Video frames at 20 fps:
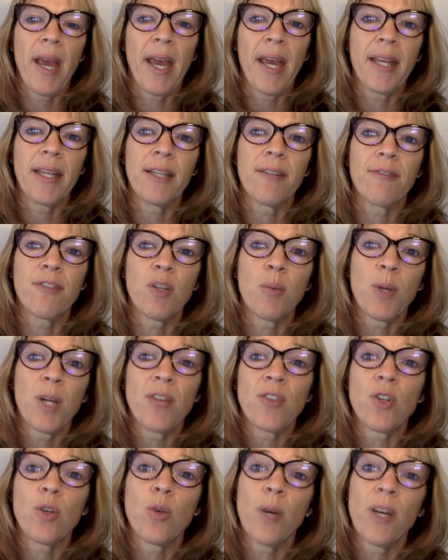And if someone
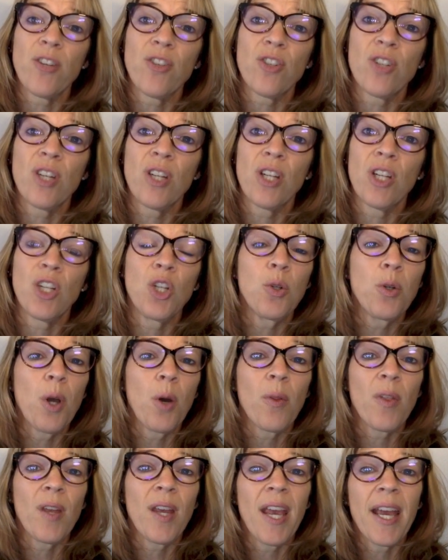has a question and you
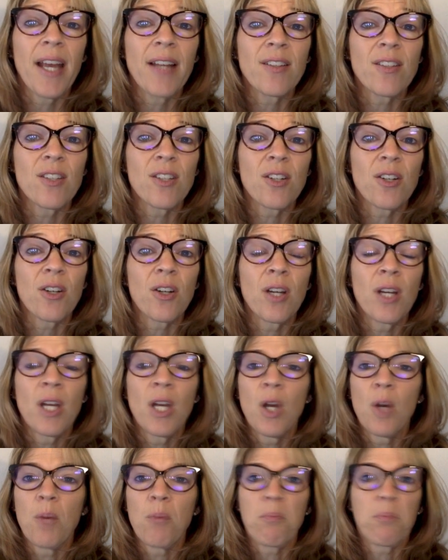know the answer,
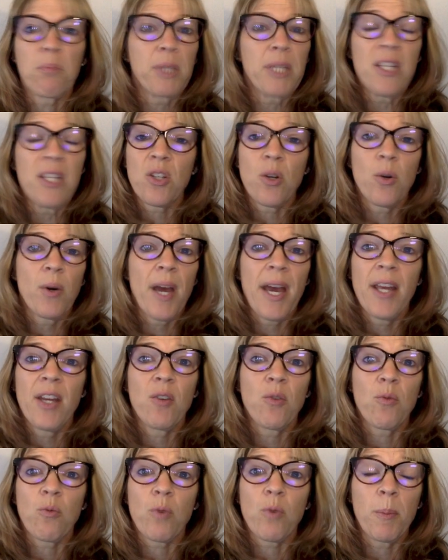please go ahead
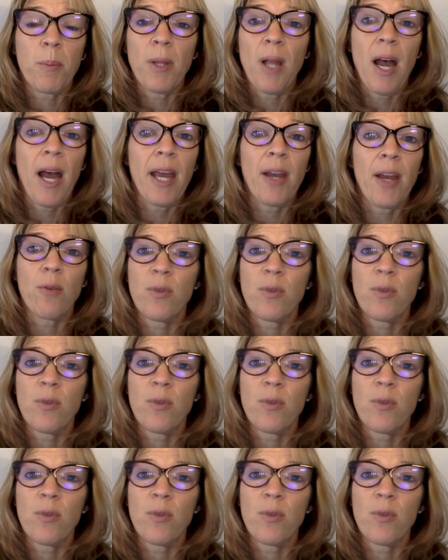and reply.